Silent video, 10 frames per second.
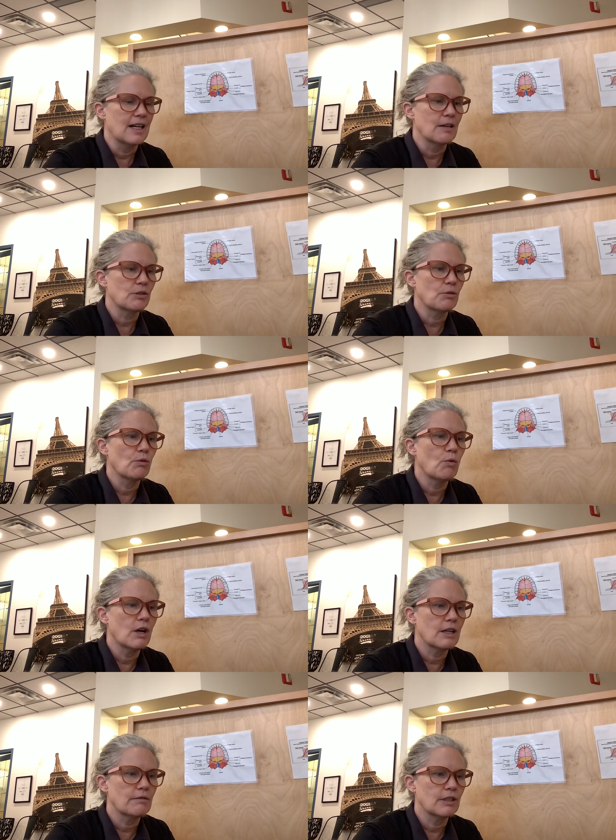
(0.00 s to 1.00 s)
So we
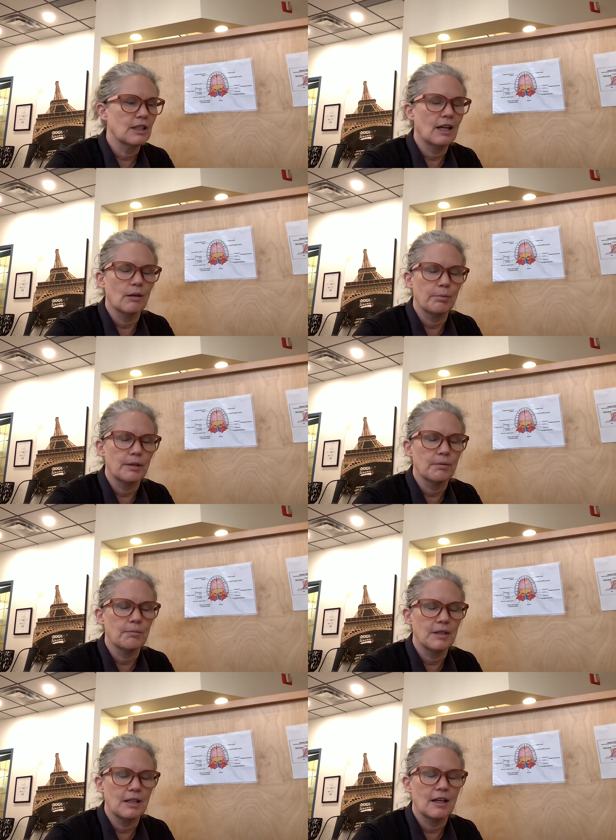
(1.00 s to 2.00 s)
want to really help people
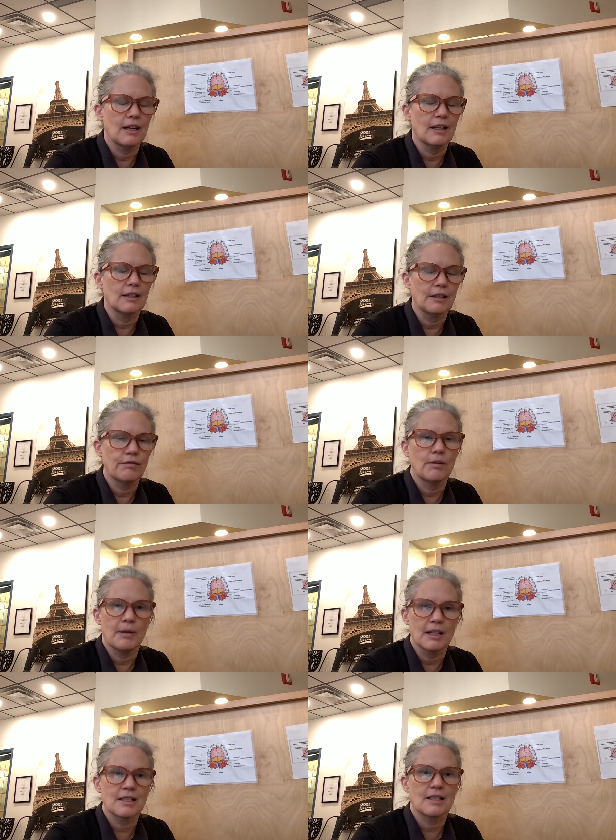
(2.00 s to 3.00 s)
be and live the
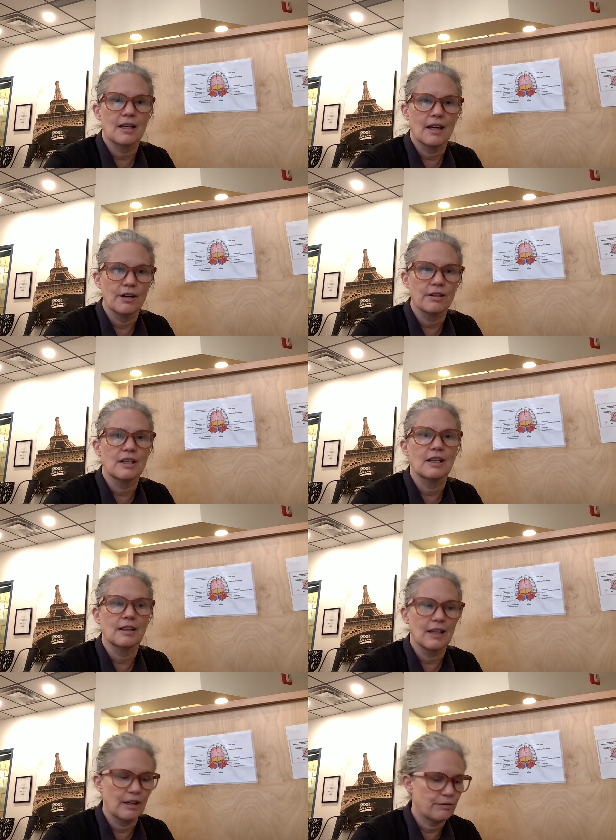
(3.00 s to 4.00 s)
best healthy
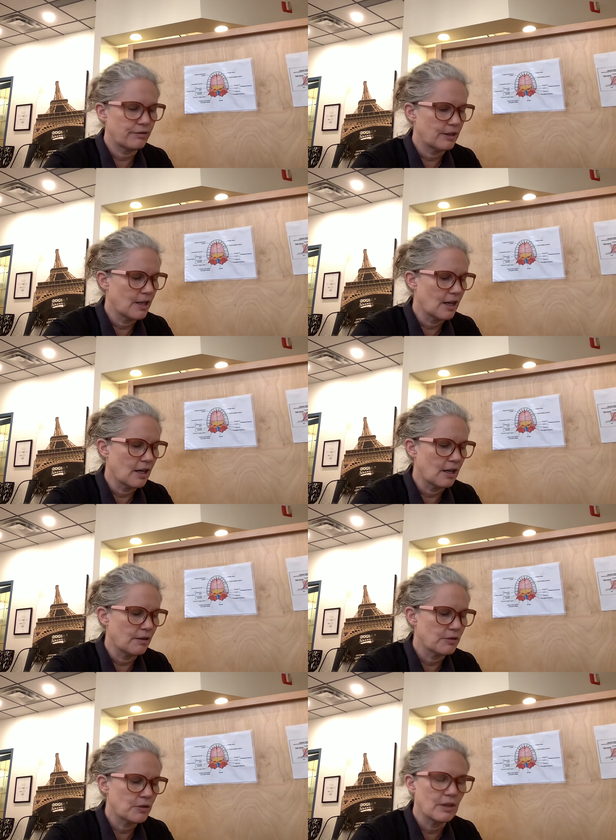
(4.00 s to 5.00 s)
life,
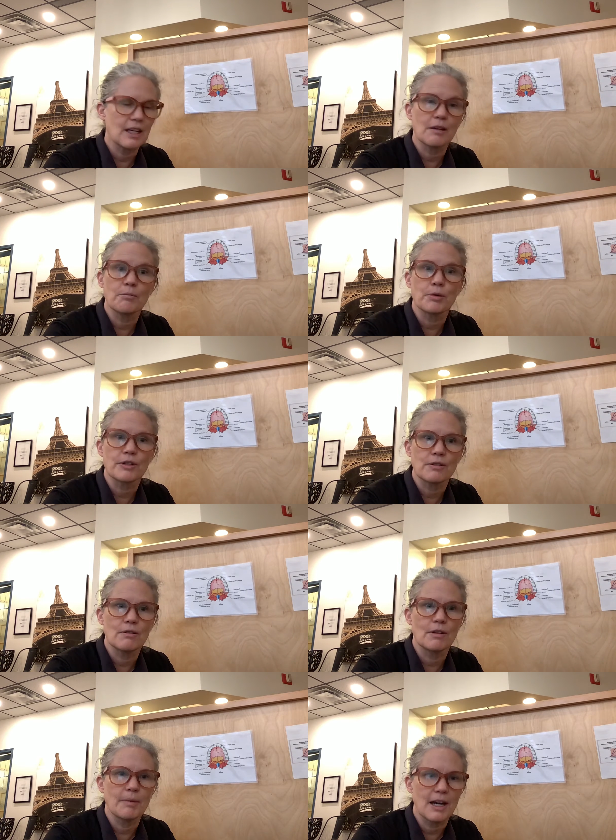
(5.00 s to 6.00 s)
so they can pursue
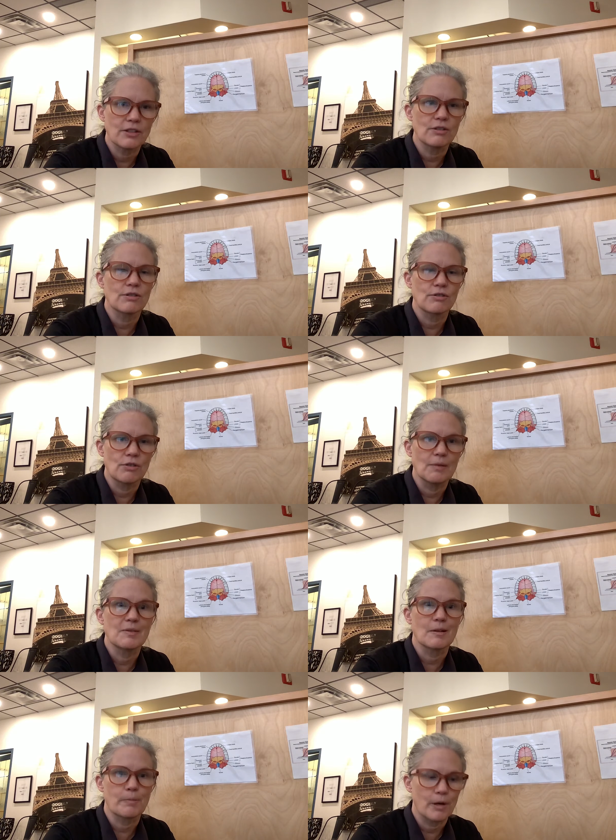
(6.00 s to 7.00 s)
their passions, their dreams,
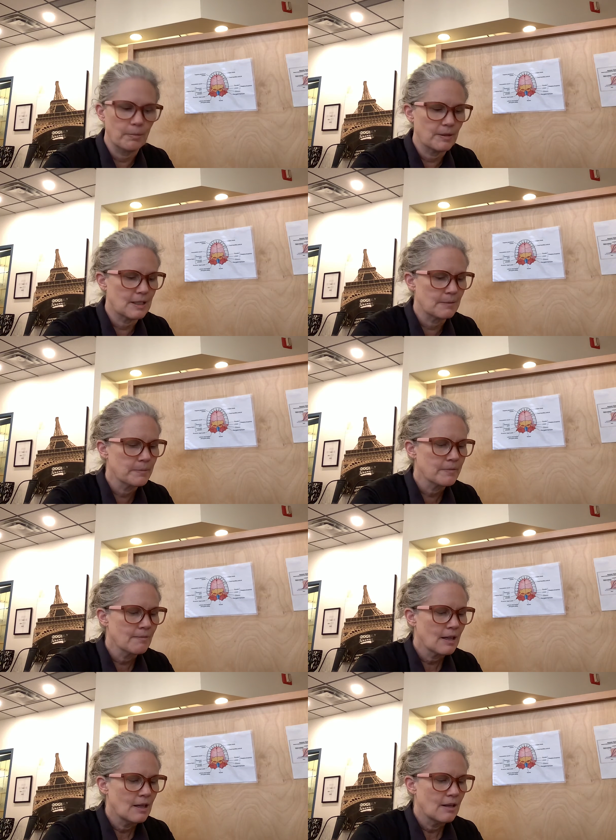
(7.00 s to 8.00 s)
their purpose,
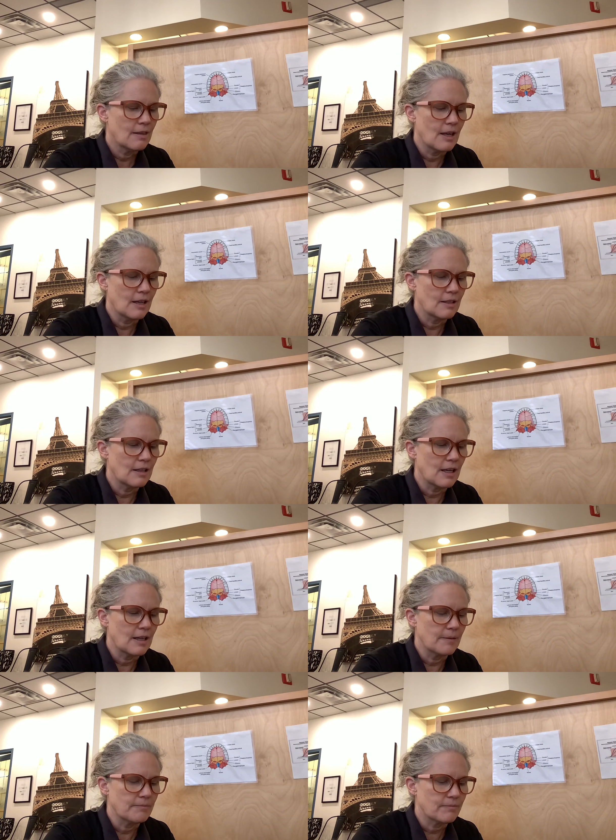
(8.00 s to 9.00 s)

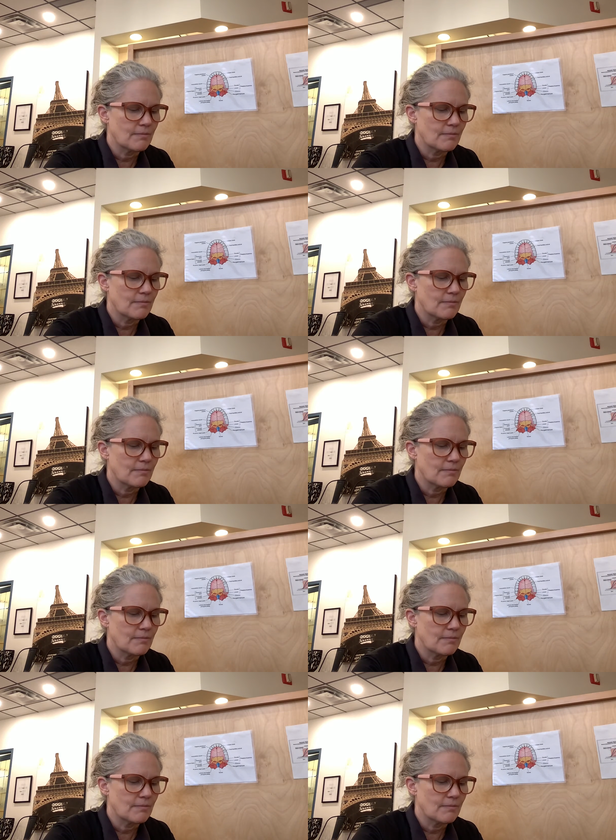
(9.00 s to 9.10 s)
then